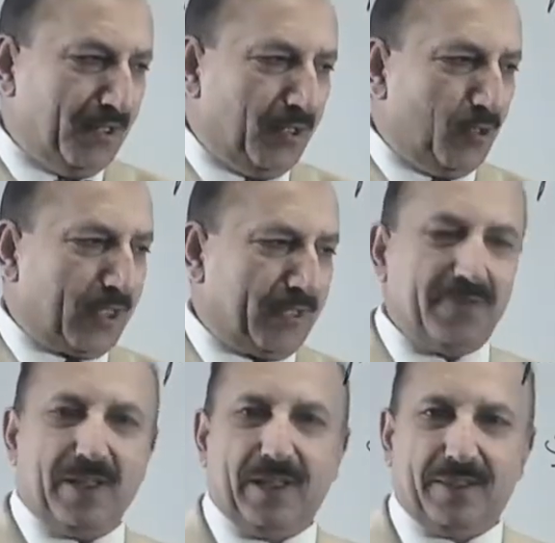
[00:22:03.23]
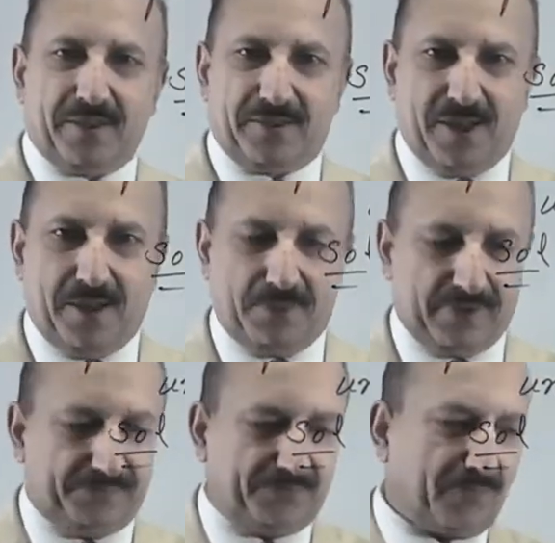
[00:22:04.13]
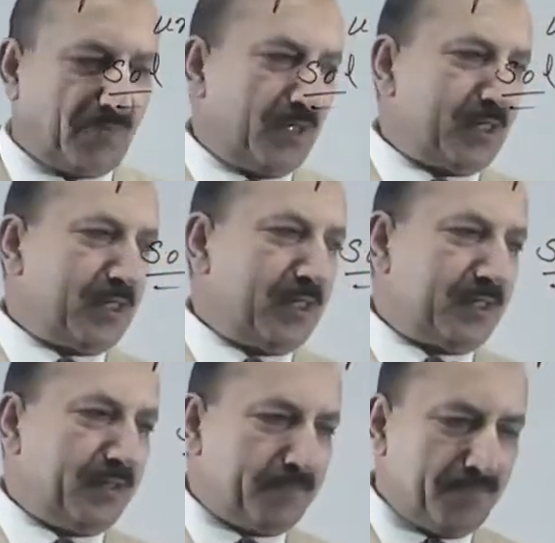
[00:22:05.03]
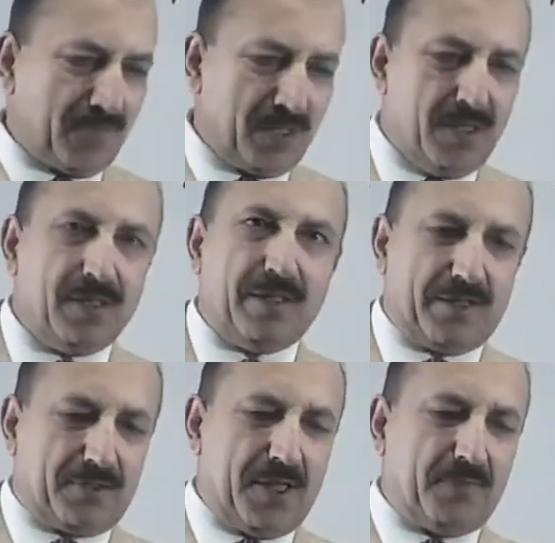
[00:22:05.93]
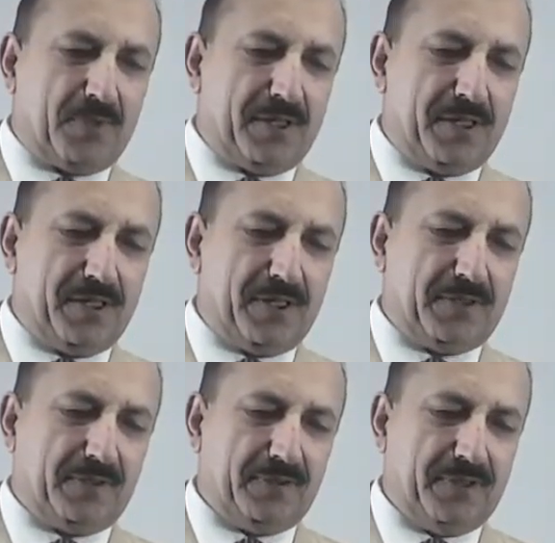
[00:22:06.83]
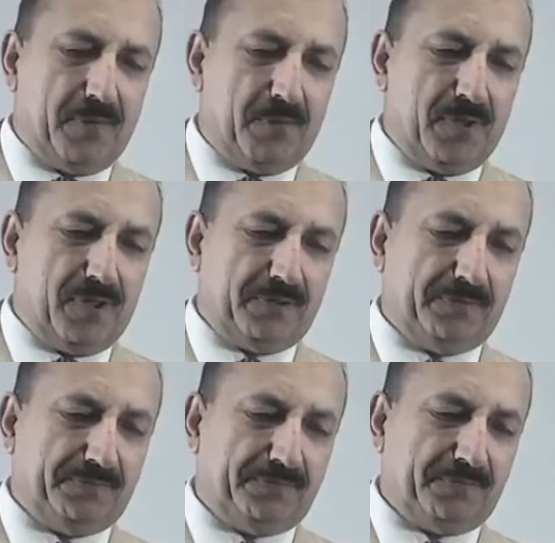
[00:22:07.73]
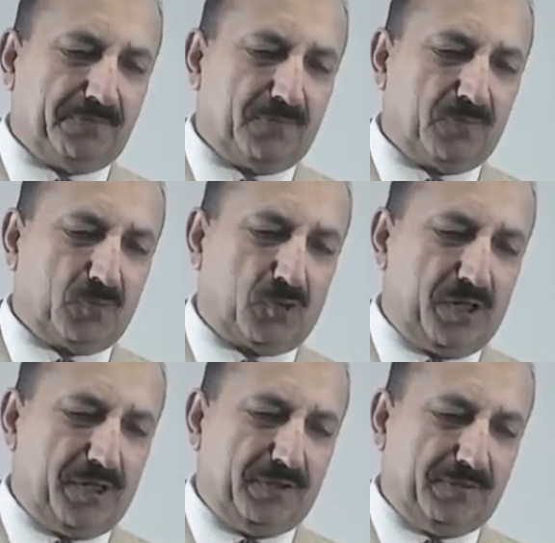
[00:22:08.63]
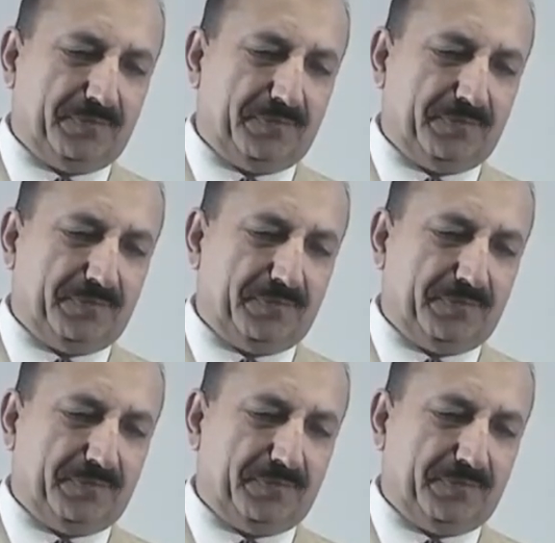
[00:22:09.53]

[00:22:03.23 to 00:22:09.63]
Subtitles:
look at another example. This is example here number 3.